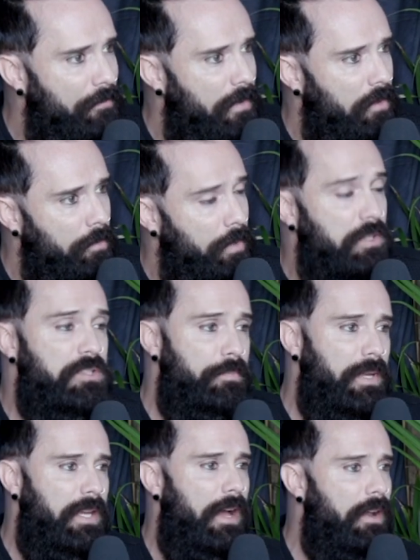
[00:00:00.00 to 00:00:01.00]
I felt the books
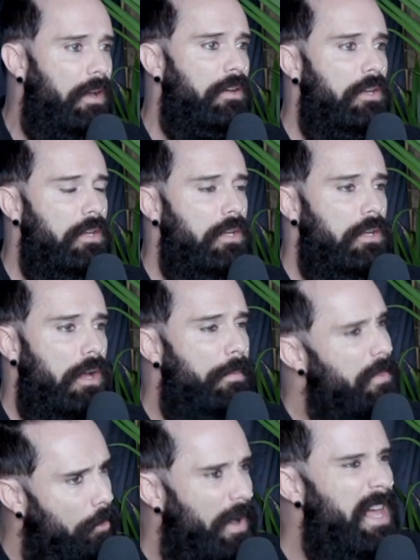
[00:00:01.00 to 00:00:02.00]
to be kind of
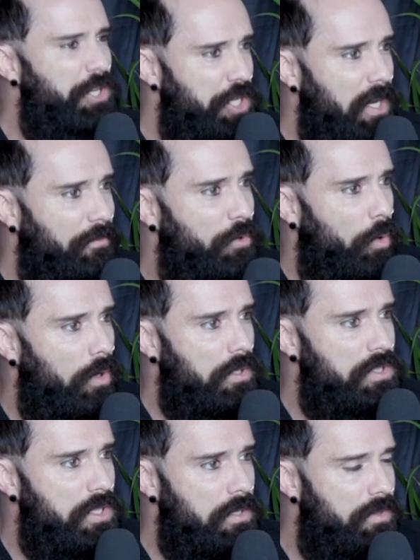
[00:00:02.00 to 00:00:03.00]
I mean, they're edgy, of
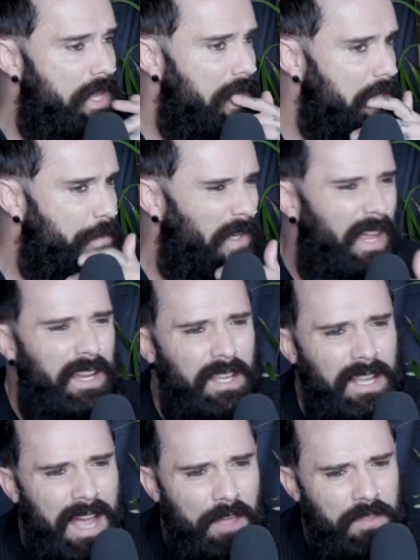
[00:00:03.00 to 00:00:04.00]
course, yeah. and things, but like
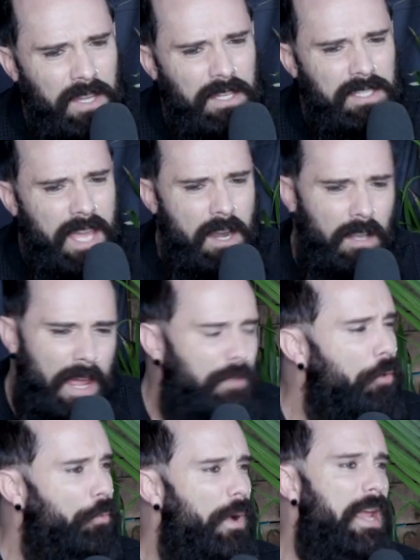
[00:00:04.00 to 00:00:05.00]
I think it's kind of
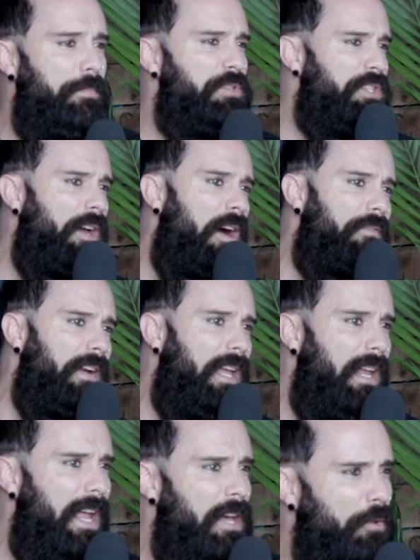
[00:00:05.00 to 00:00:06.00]
like the rape stuff. I
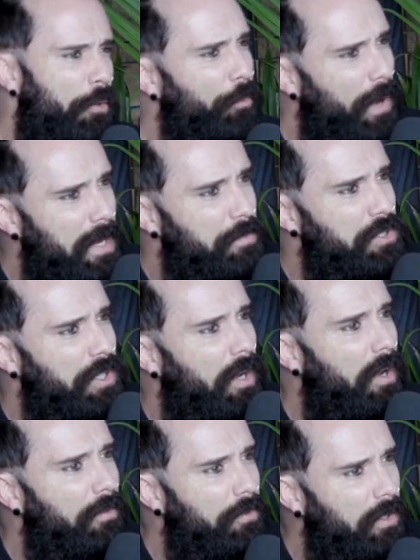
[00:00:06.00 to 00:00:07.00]
can't handle the rape
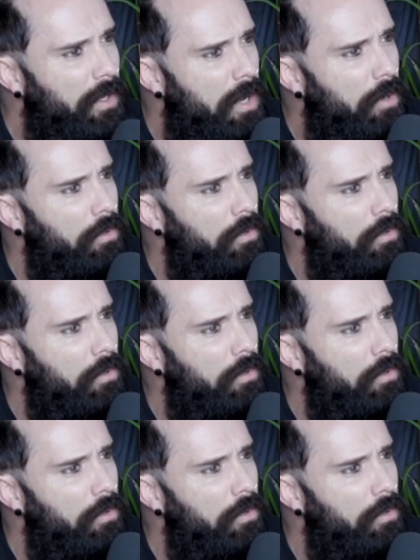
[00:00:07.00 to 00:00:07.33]
stuff, it's, you uh, know.